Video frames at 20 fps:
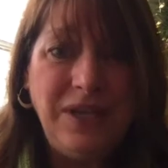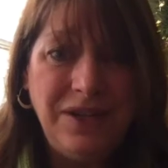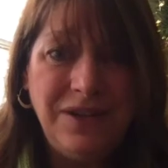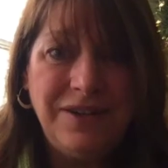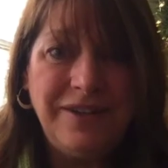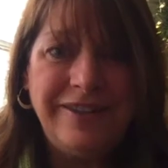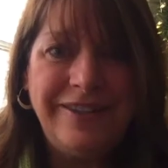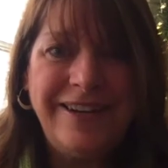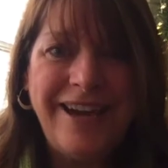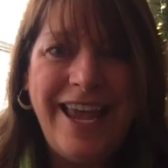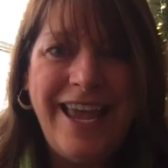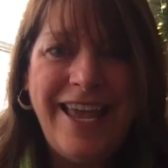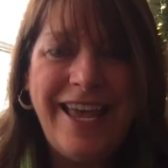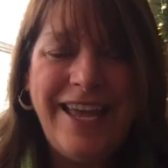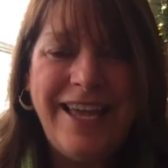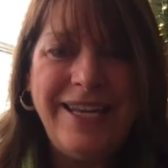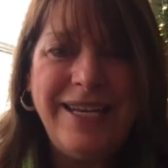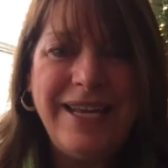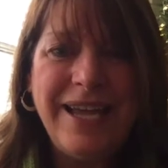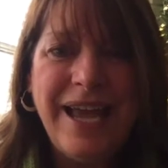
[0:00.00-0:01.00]
year,
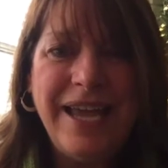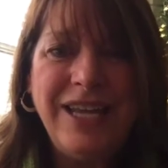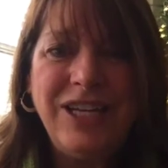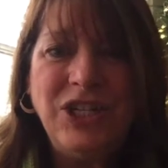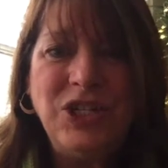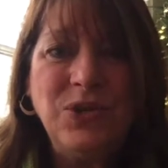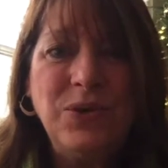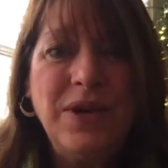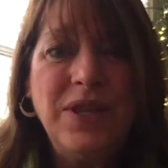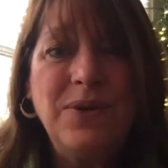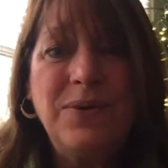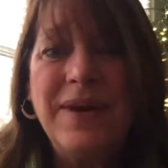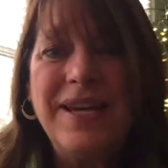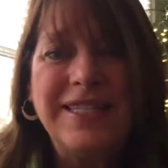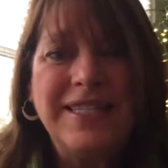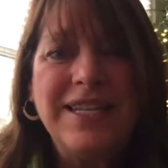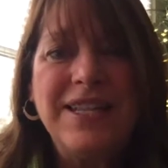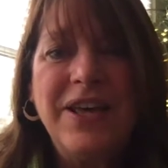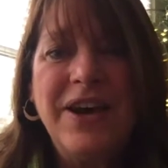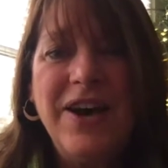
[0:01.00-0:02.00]
and enjoy the
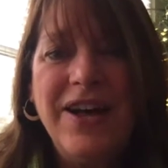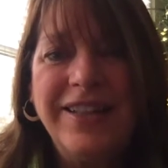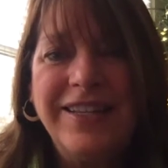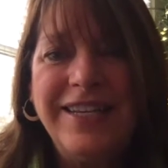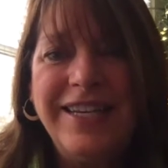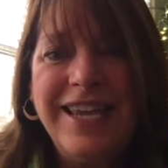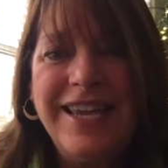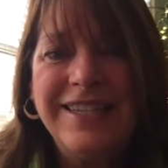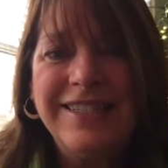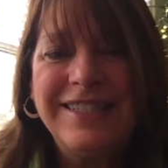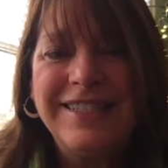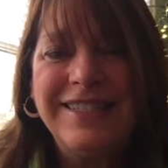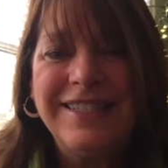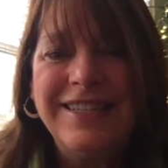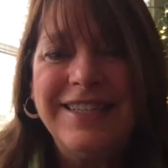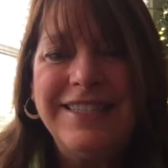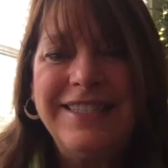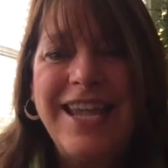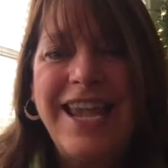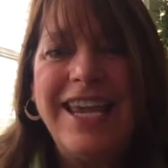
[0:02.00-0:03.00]
rest of the holidays.
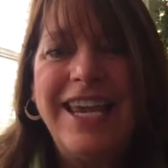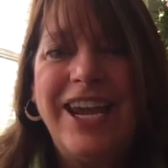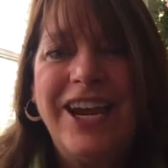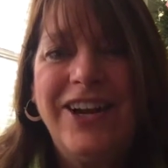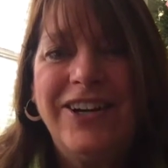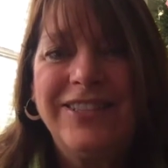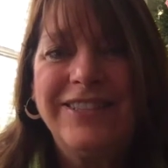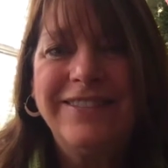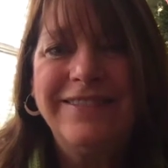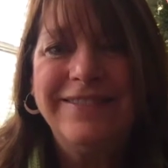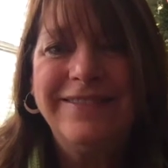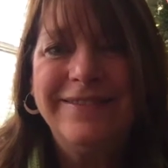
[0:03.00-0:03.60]
Take care.